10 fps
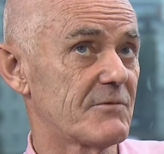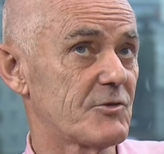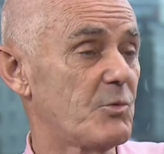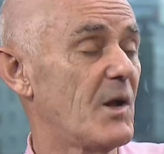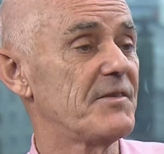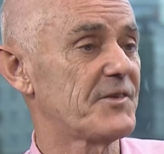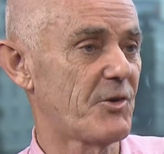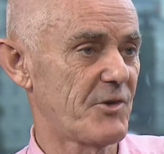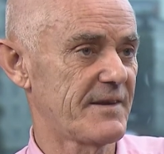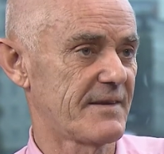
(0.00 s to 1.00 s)

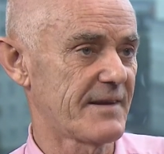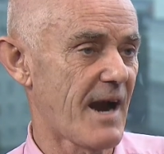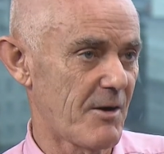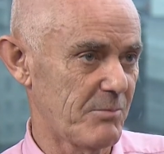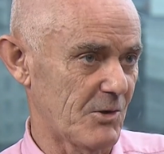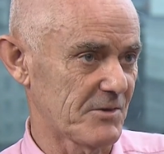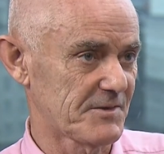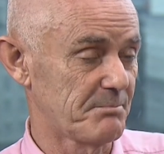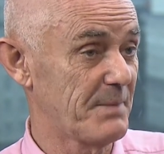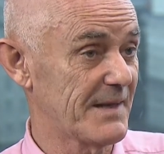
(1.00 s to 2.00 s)
12-story tower
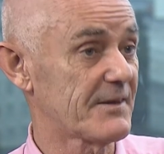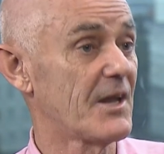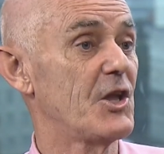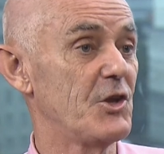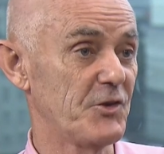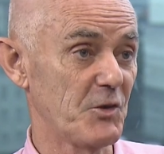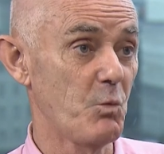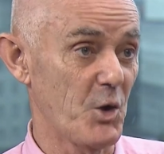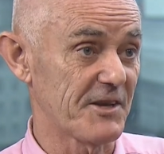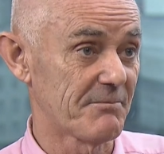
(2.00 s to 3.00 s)
blocks built using
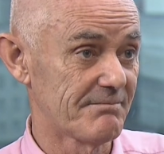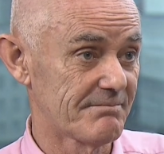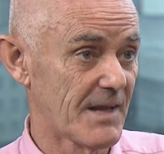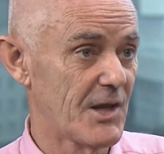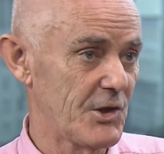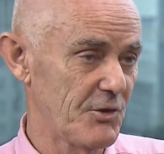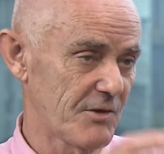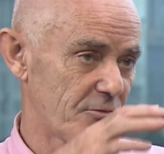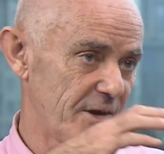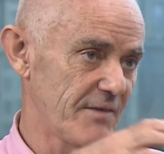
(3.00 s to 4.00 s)
wood,
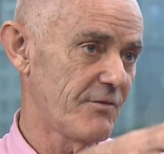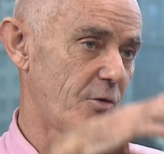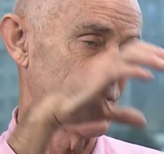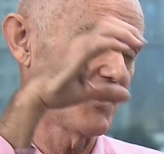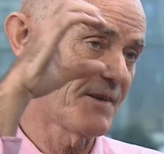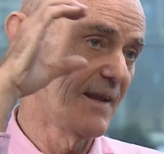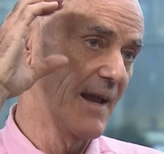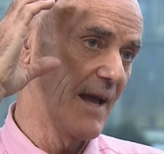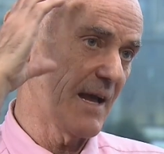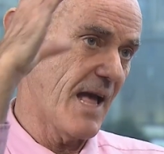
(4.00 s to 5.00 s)
using reinforced
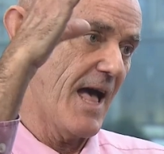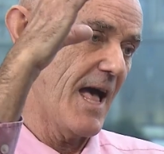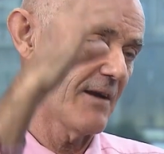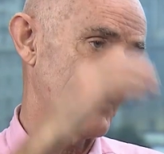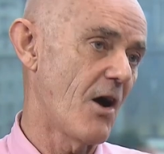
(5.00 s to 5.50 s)
wood.